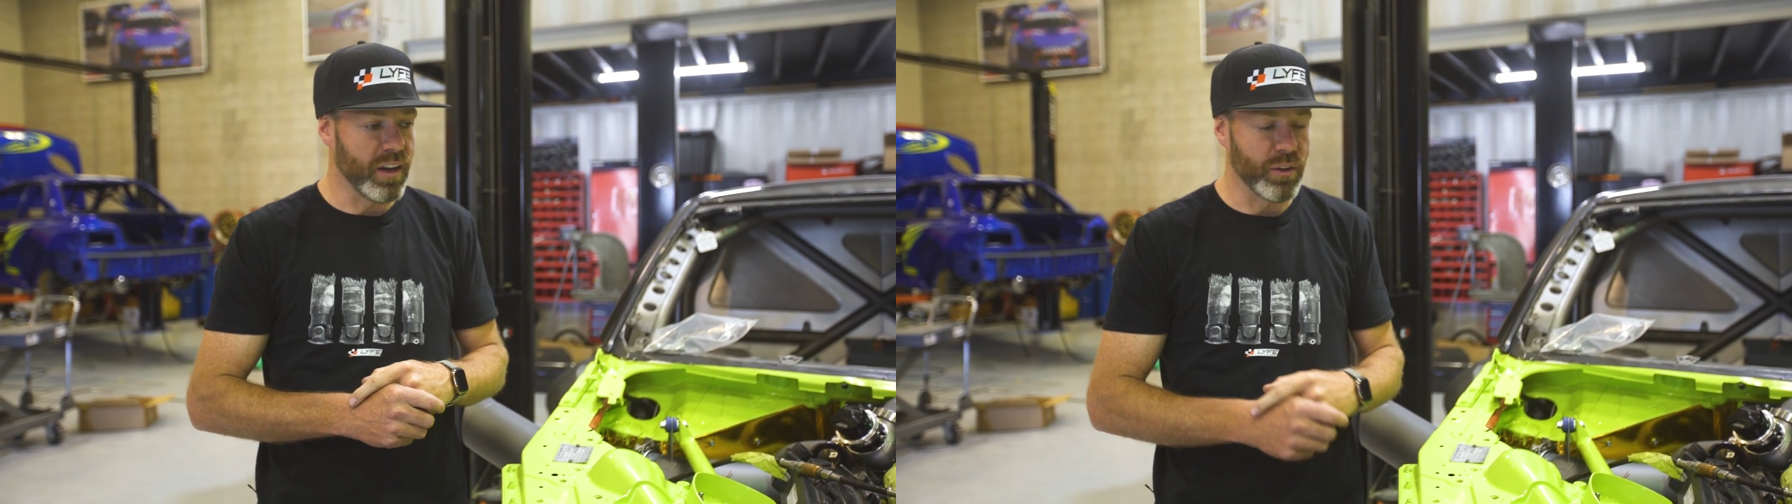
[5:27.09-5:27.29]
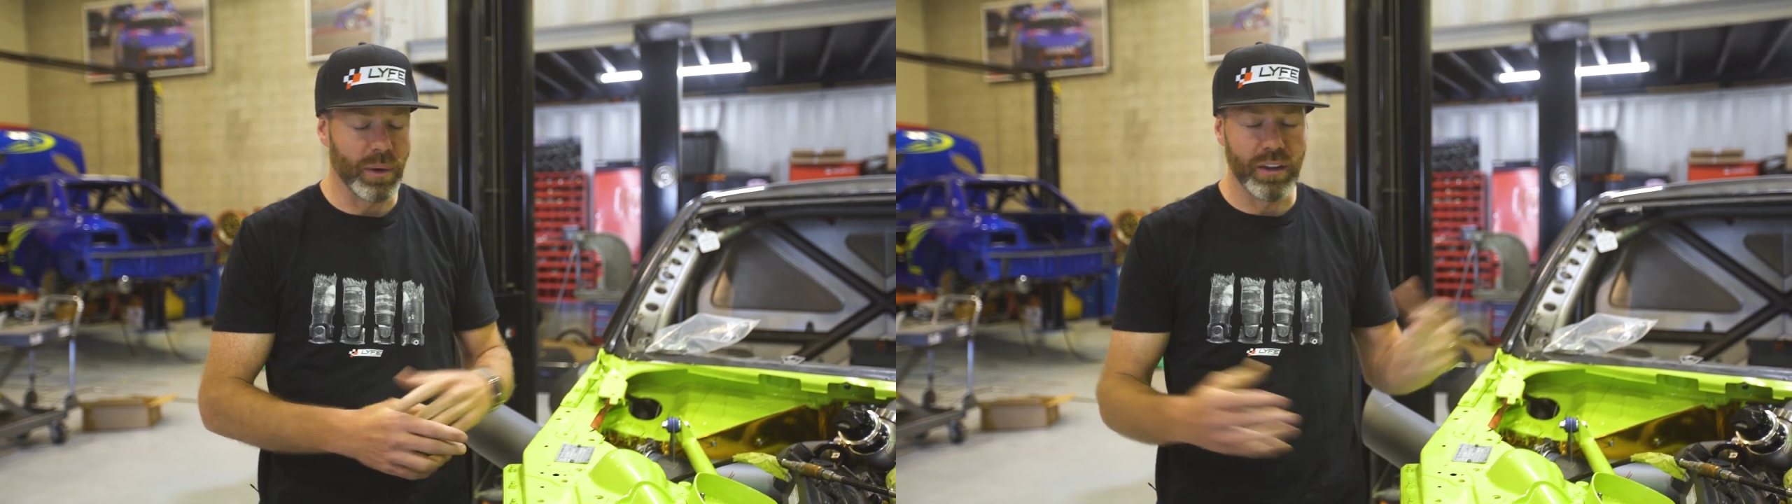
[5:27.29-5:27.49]

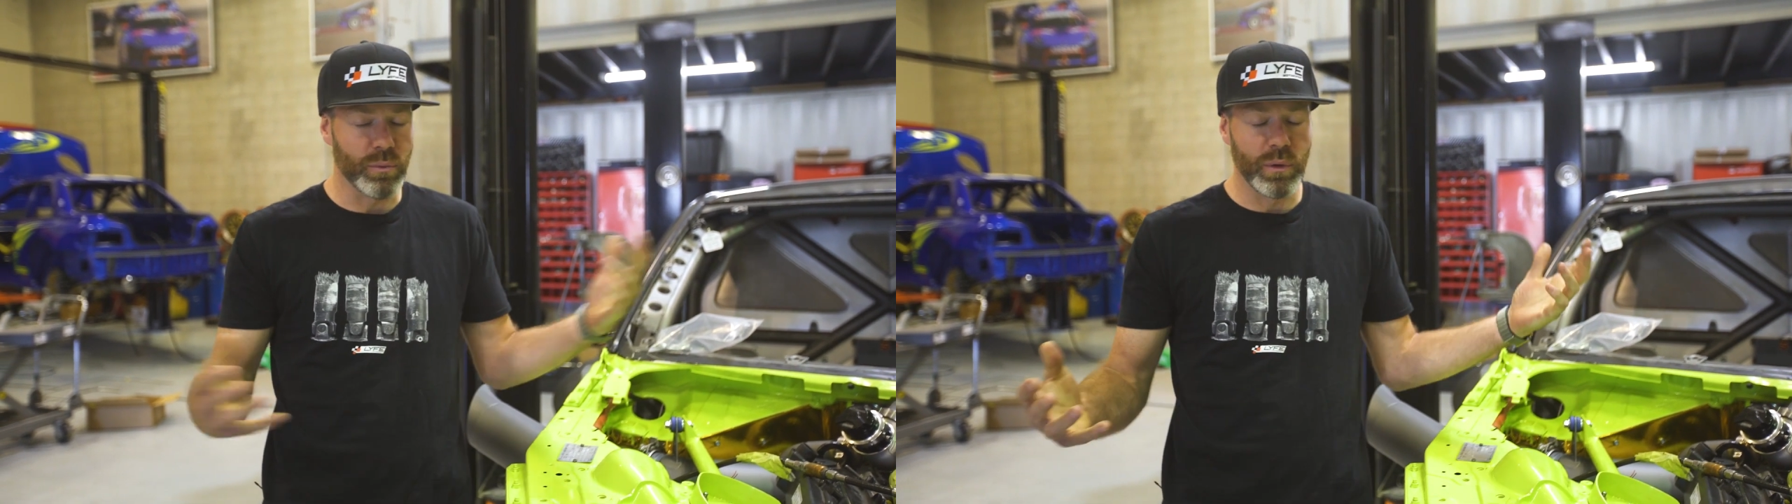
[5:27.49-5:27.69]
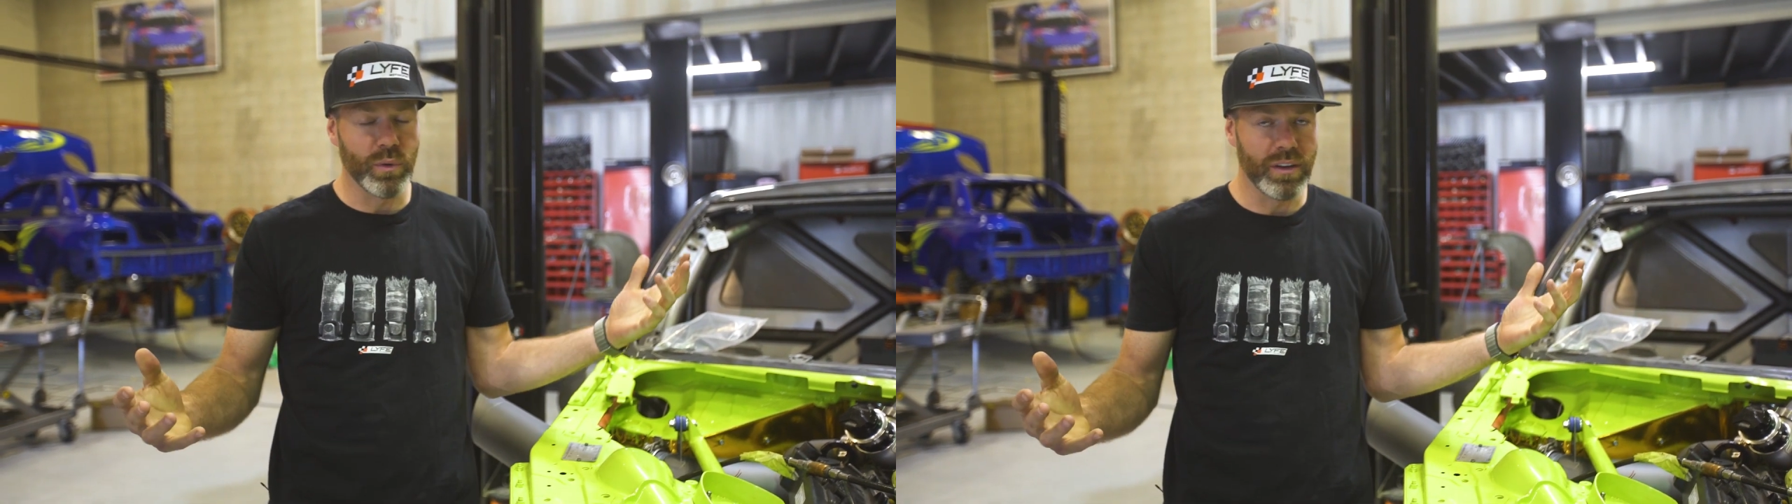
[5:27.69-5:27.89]
otherwise
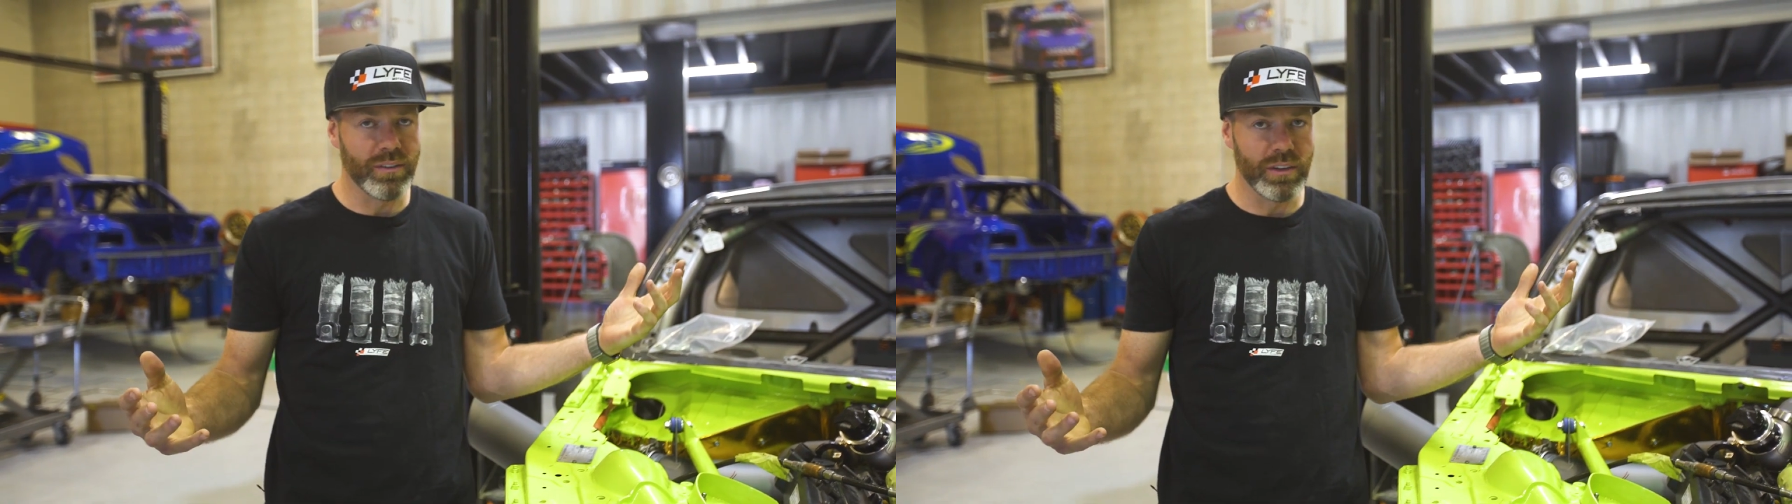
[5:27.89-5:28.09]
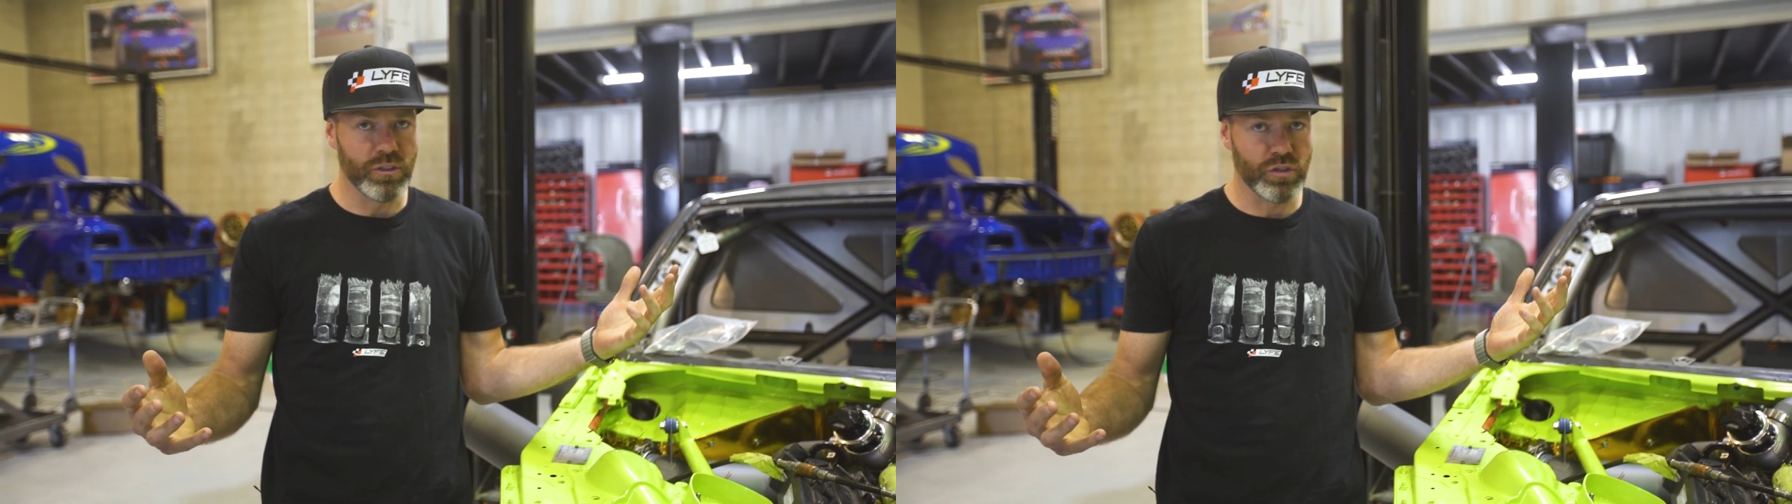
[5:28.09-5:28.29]
we wouldn't have
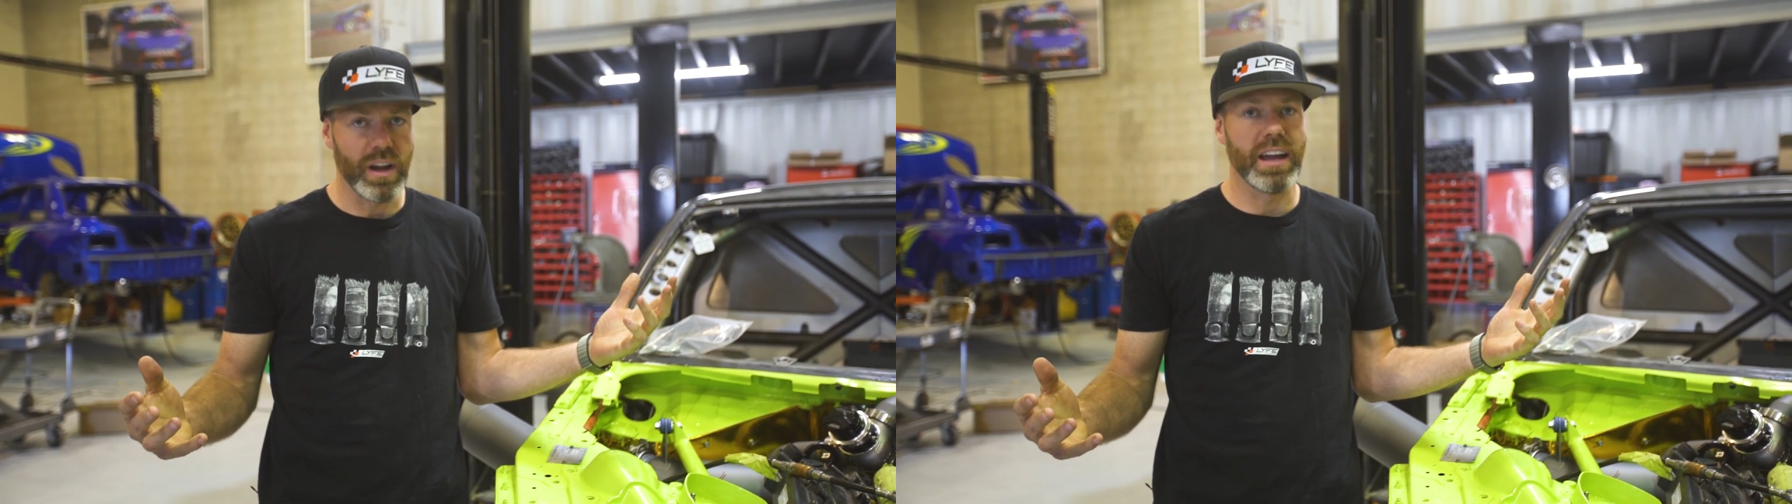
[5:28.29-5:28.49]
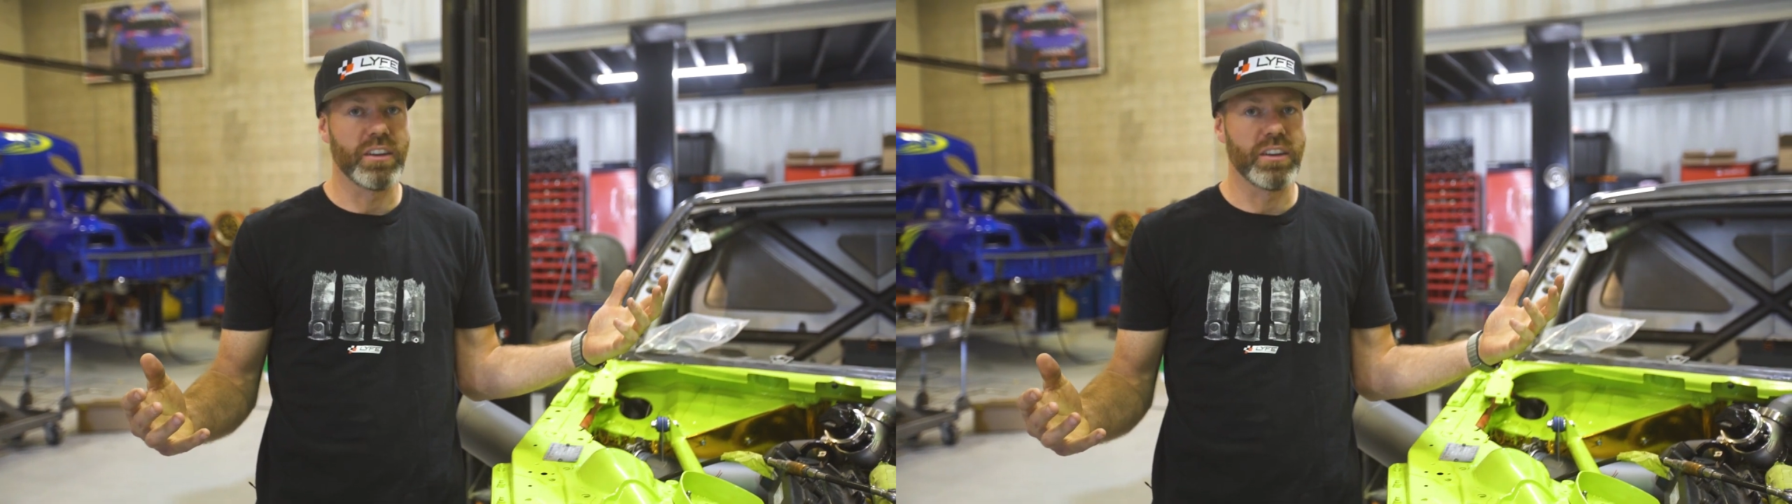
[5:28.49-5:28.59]
even tried